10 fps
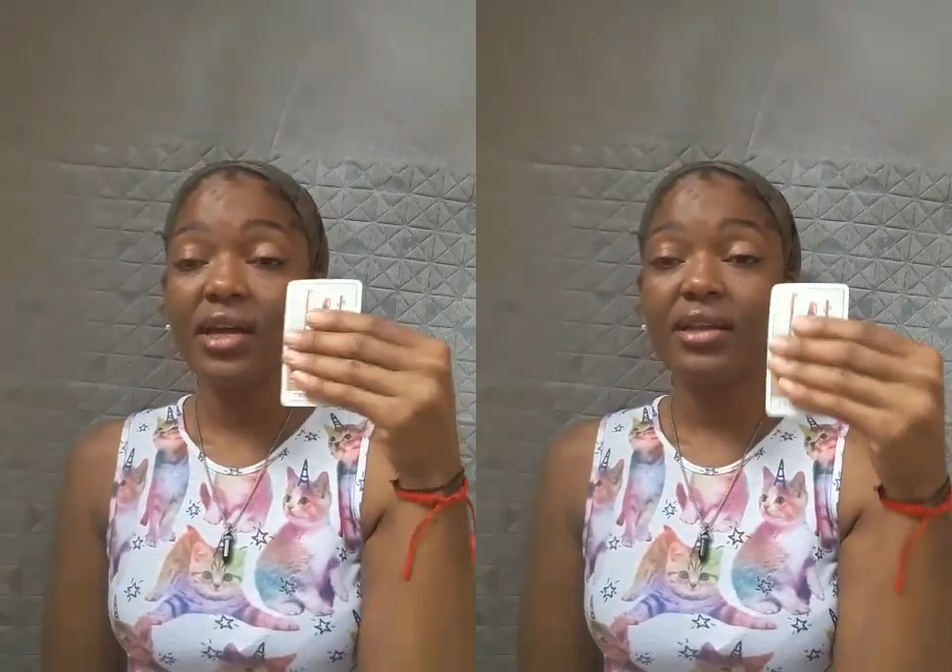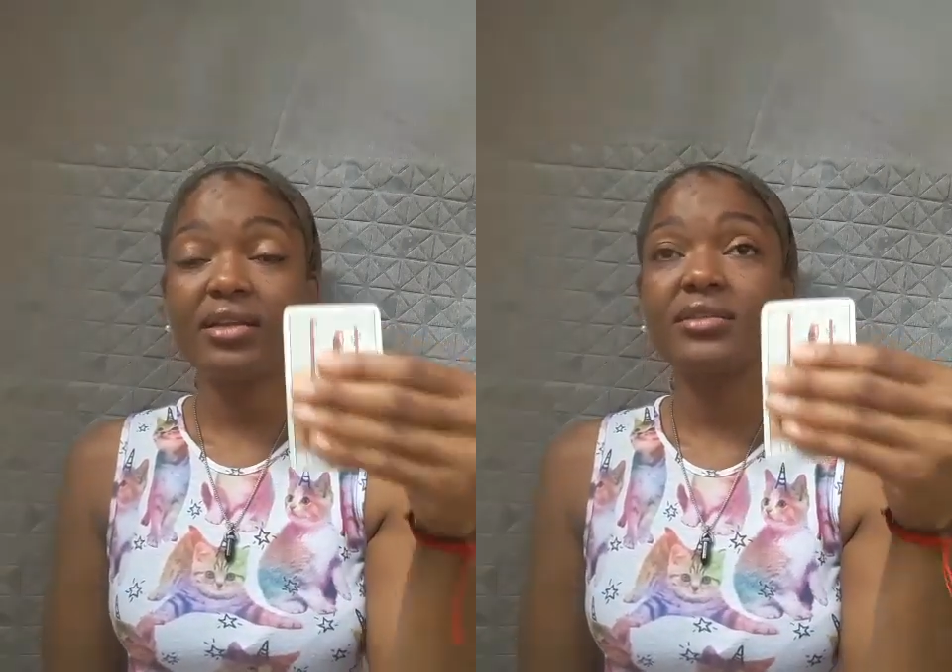
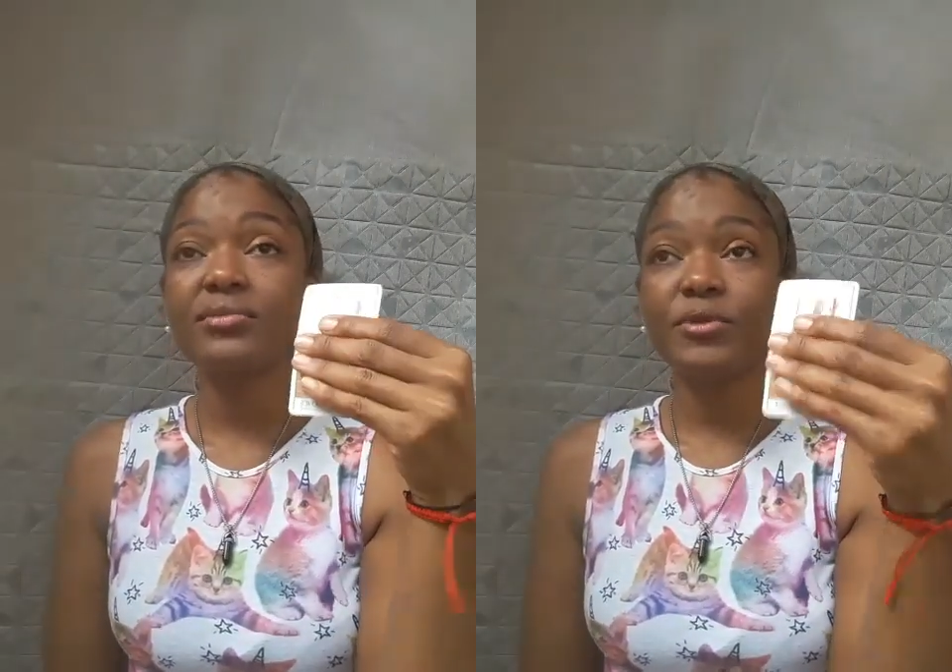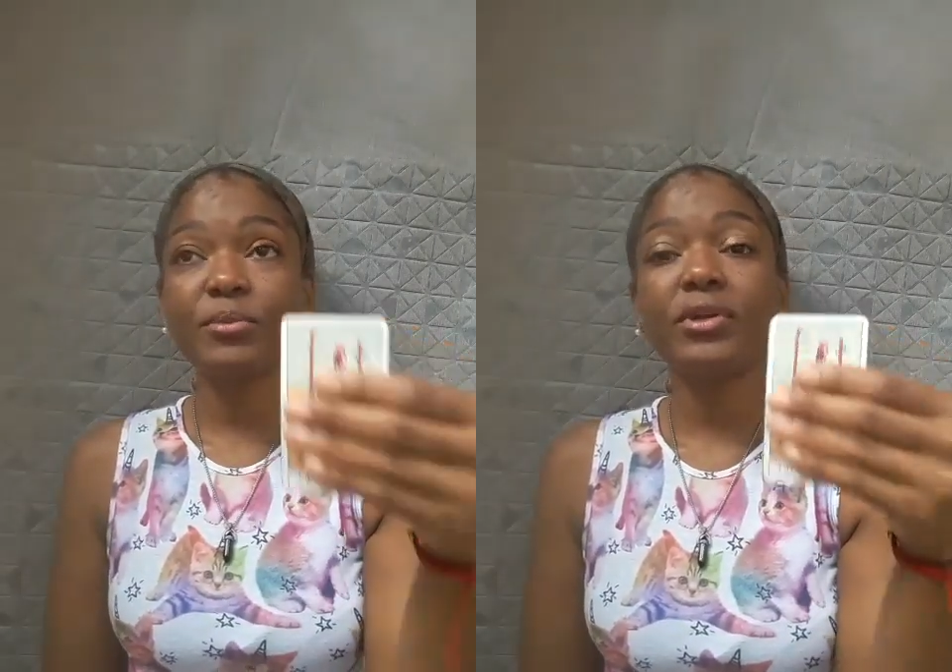And these
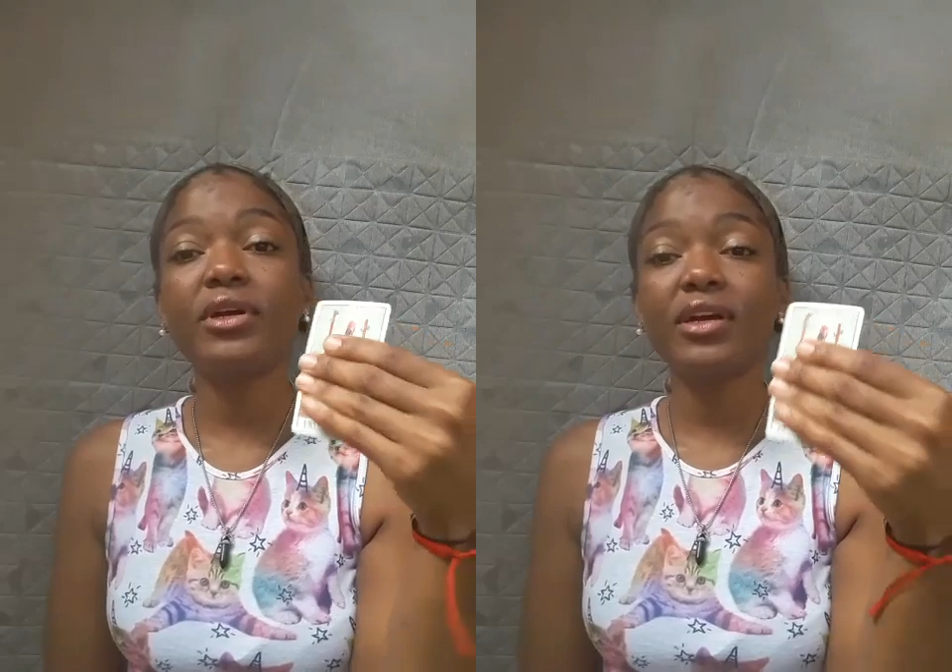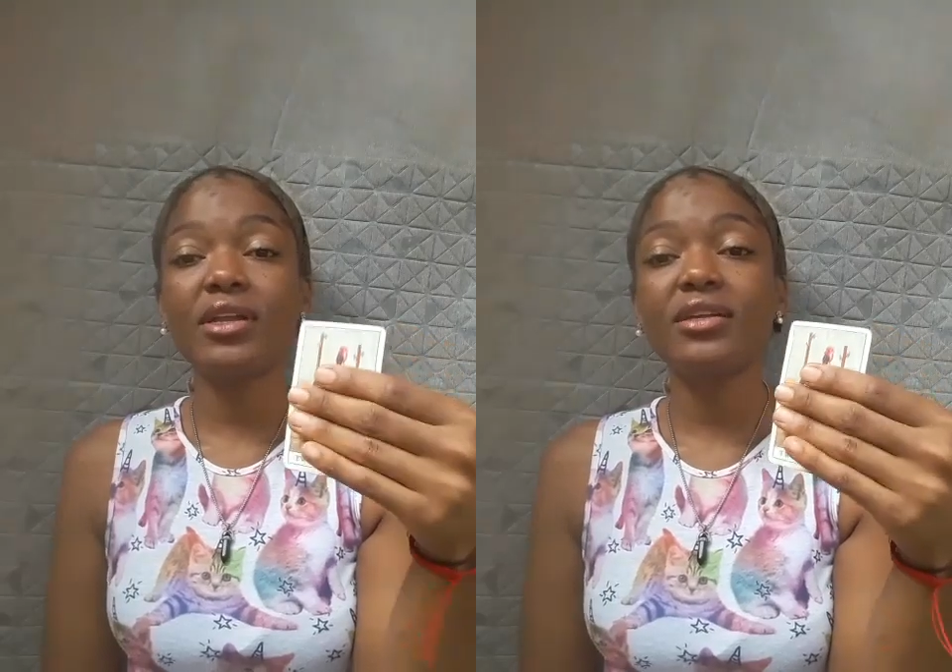people
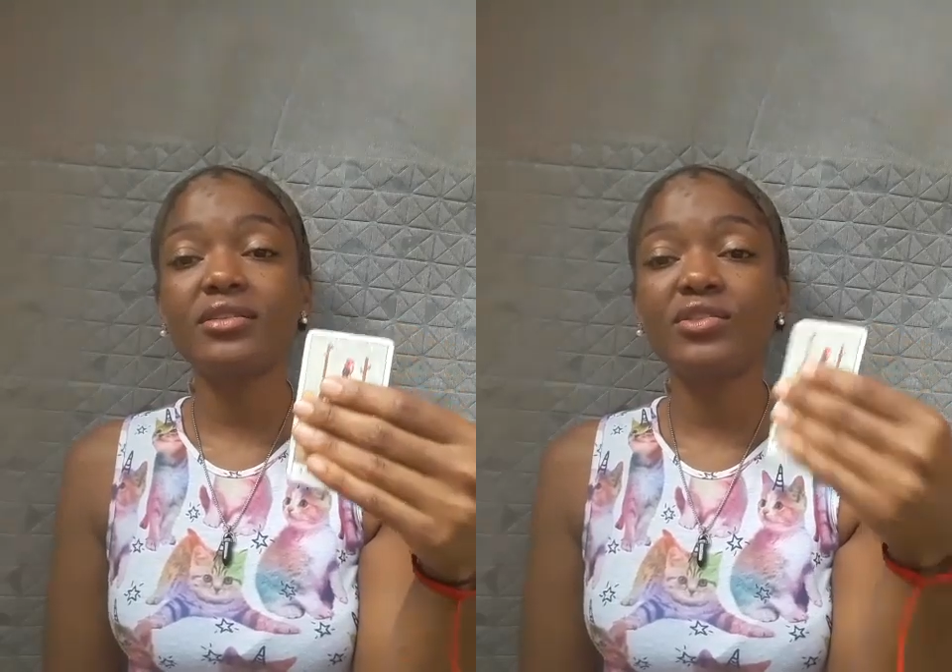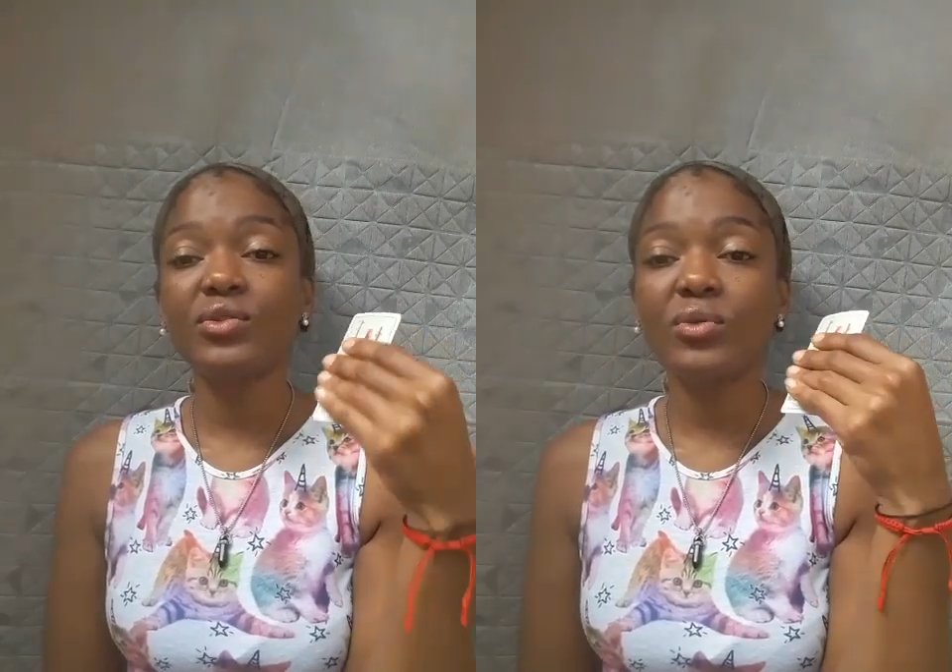are
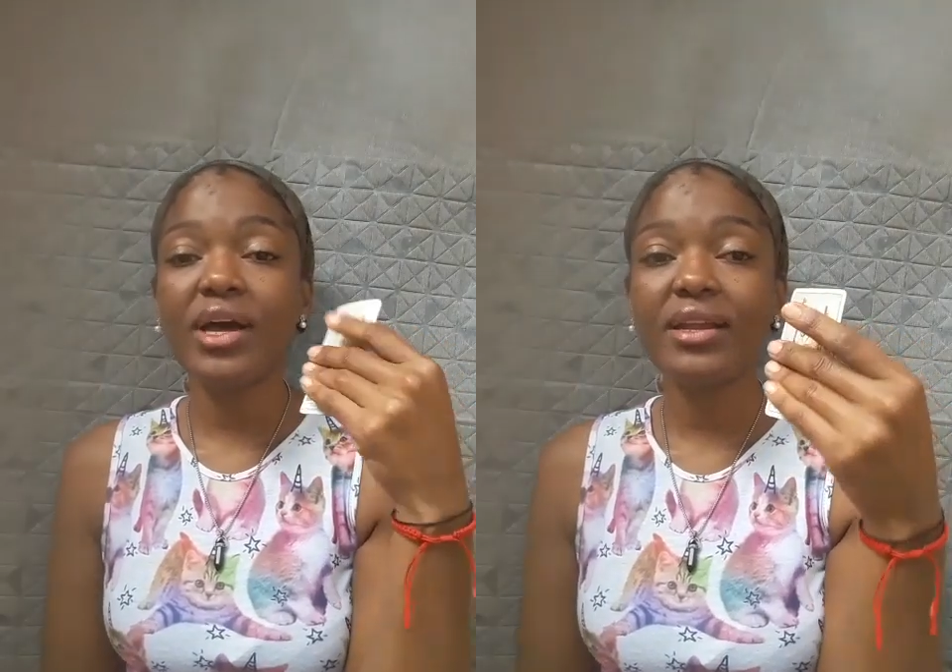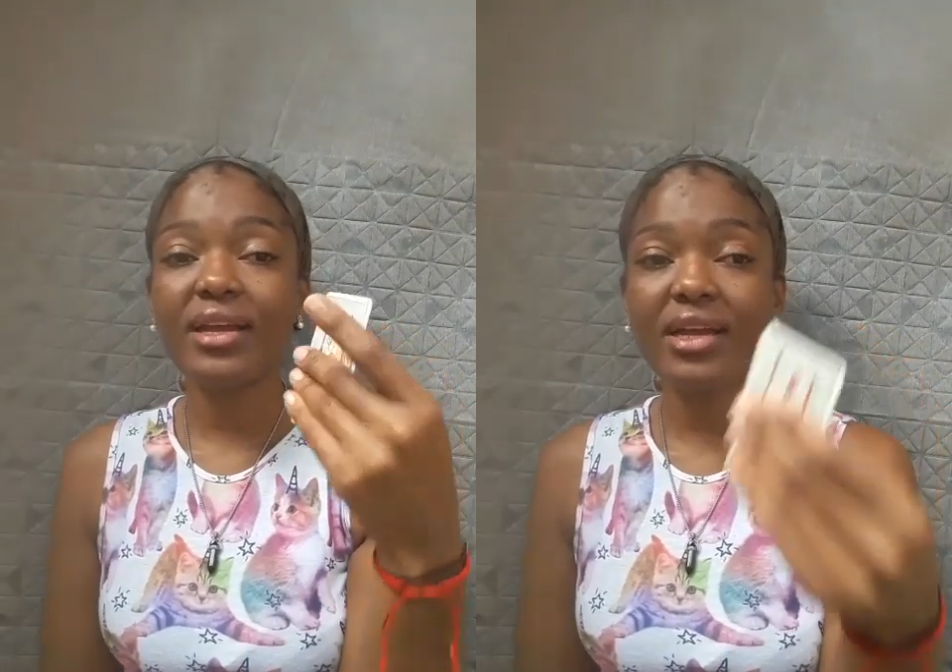connected to an